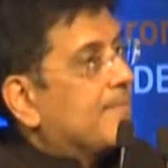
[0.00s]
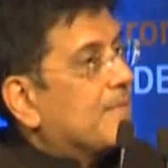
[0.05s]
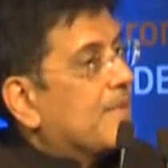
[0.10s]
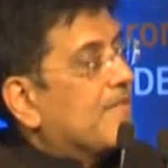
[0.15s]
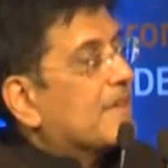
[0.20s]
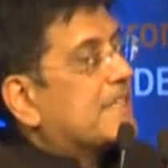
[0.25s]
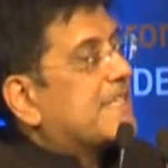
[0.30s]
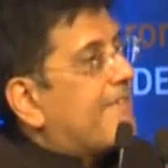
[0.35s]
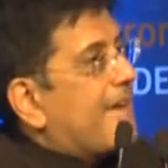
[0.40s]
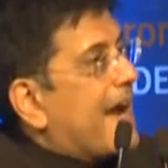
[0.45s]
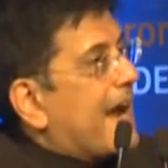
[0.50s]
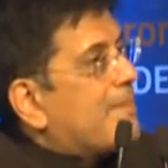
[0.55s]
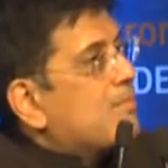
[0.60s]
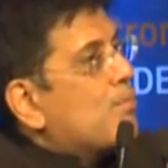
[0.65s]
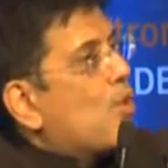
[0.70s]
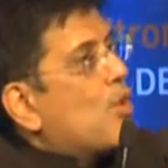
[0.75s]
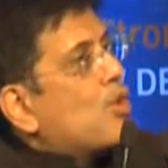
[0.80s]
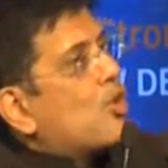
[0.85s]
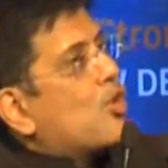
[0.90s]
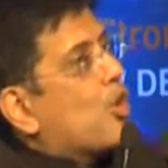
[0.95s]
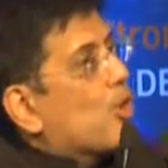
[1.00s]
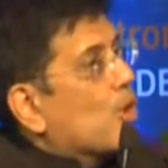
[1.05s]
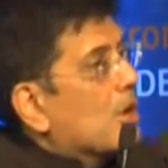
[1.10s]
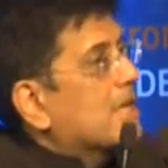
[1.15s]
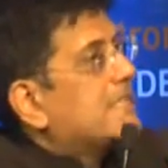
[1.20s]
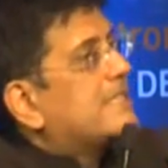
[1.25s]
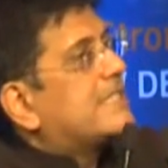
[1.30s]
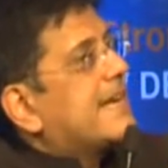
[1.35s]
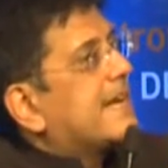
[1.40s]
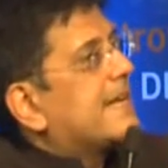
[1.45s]
which have had more
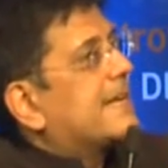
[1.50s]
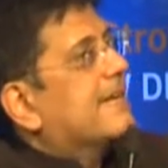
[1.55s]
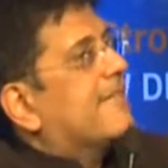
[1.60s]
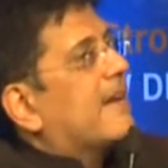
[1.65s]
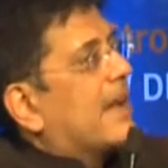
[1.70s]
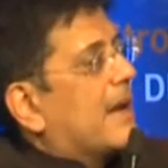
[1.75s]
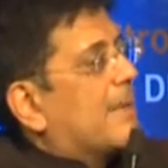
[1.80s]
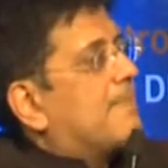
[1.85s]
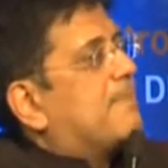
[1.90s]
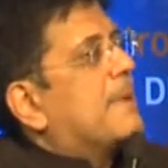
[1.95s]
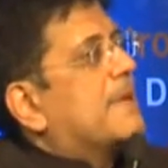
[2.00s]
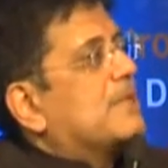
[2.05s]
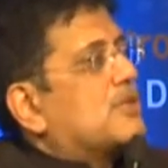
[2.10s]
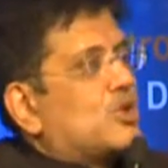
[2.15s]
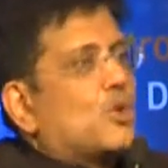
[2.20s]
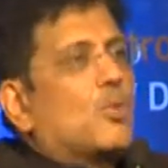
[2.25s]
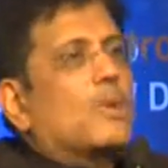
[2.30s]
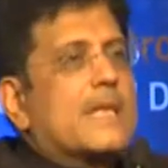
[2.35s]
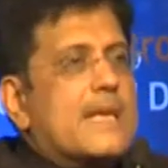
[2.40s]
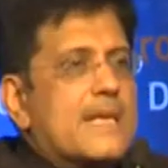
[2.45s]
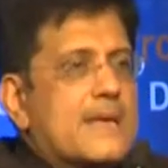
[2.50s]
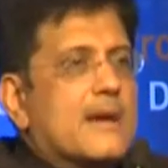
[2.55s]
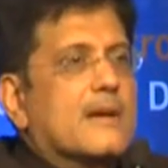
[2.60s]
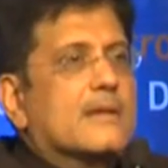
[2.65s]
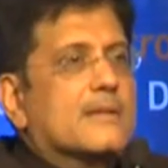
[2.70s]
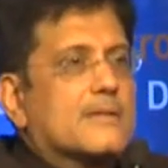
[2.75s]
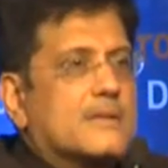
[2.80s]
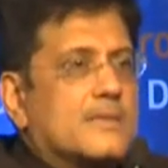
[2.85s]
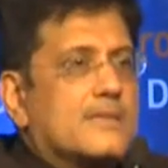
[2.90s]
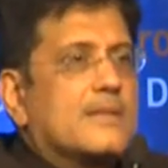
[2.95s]
holistic developments over the
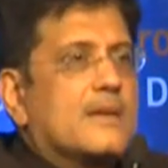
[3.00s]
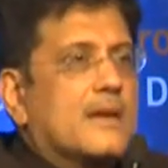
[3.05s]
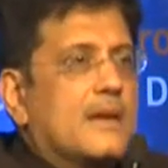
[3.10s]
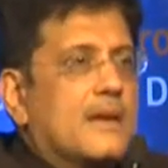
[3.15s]
years,